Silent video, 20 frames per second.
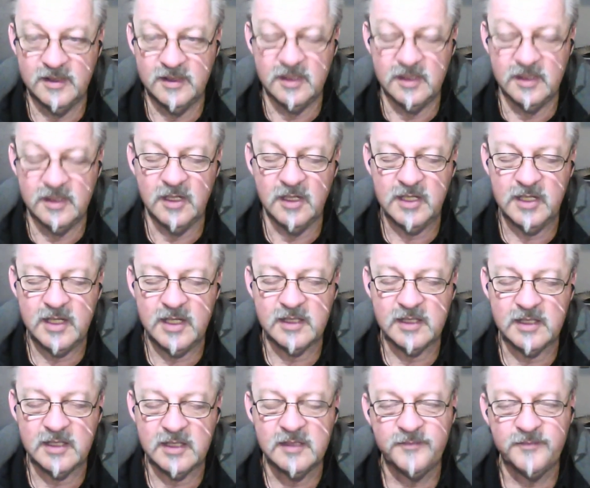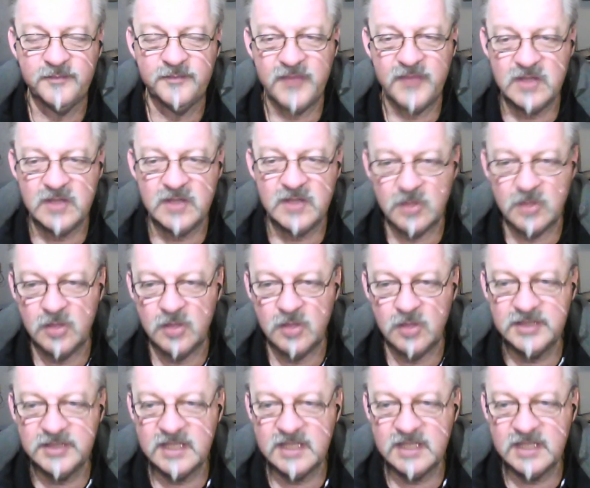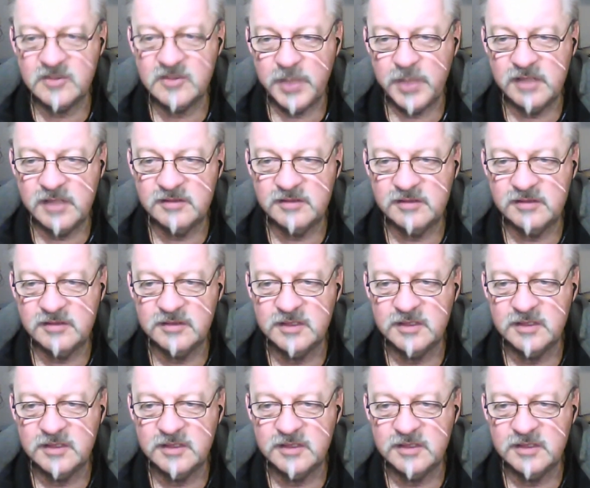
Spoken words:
Okay, so holding that space,